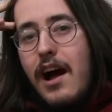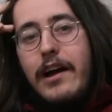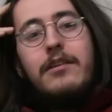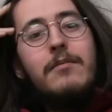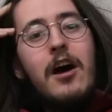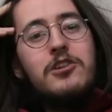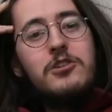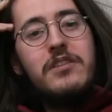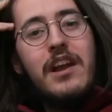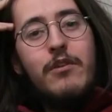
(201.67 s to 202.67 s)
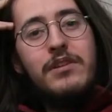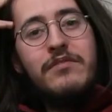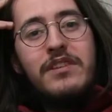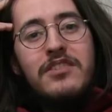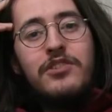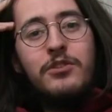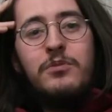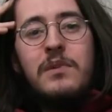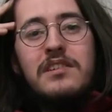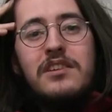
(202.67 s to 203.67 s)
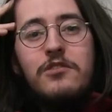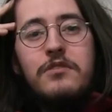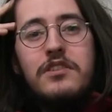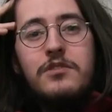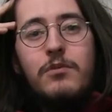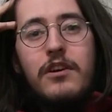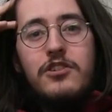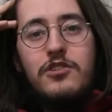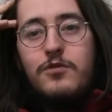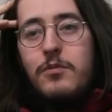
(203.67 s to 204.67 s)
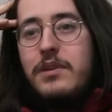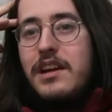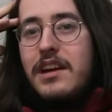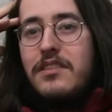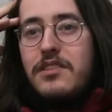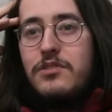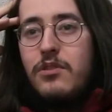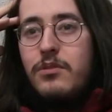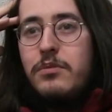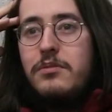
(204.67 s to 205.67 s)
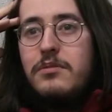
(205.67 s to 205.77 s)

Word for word: I'm not sure that I would even exclude myself at this point just for being in this group.